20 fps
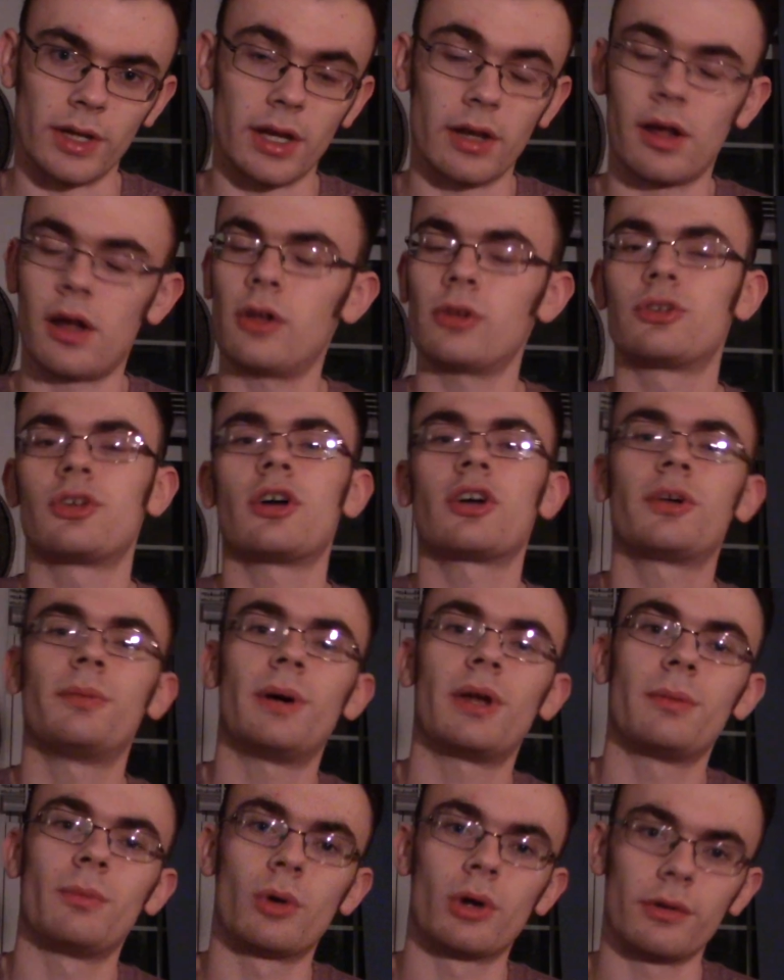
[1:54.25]
I'll talk
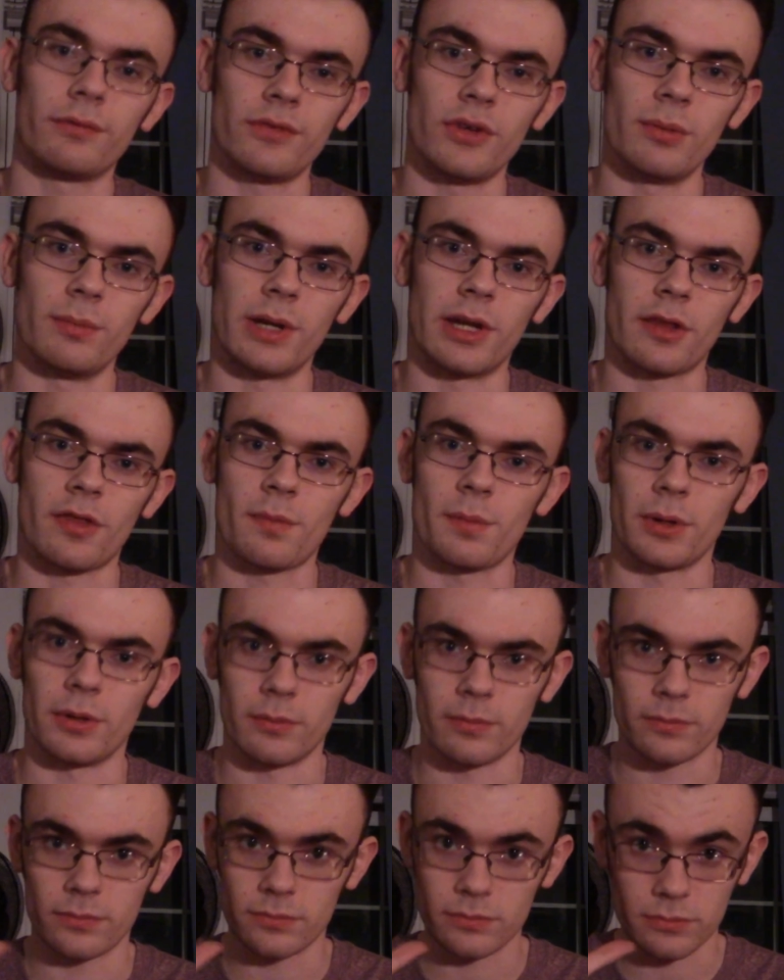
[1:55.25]
about it more in a few minutes,
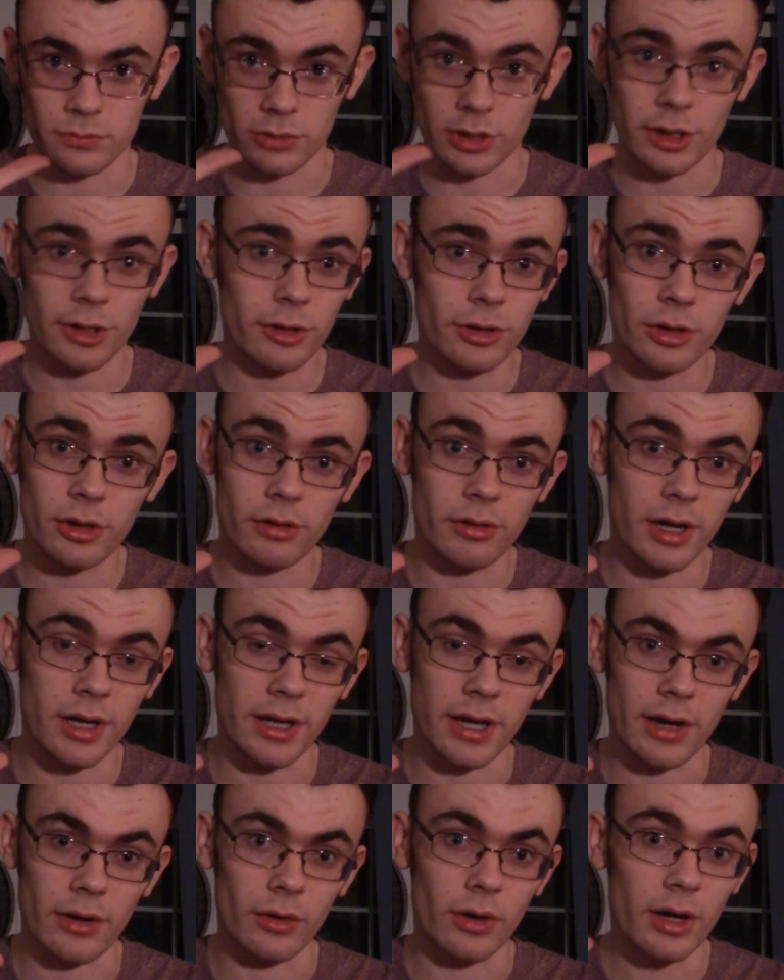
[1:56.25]
but letting you know right
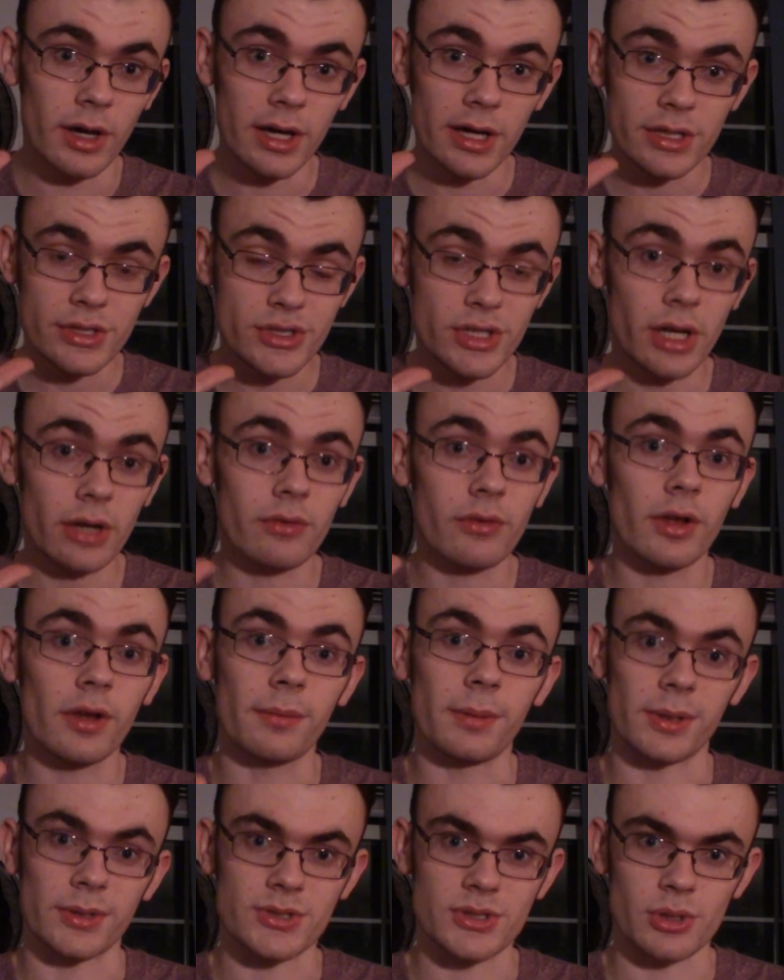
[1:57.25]
now, it's got a really
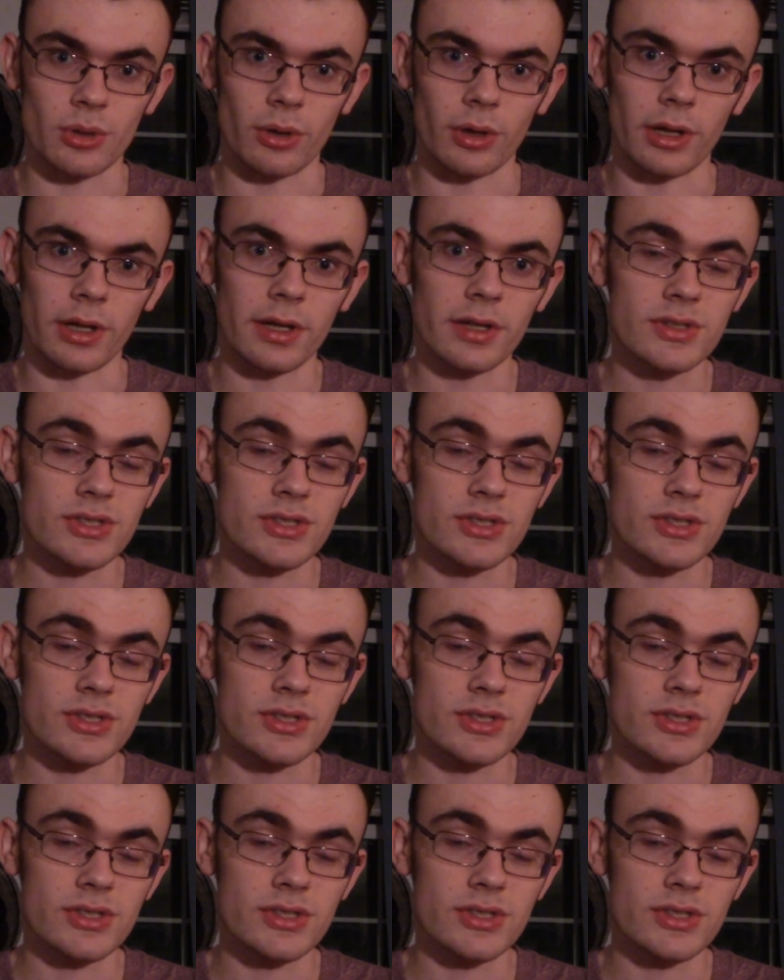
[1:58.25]
big story.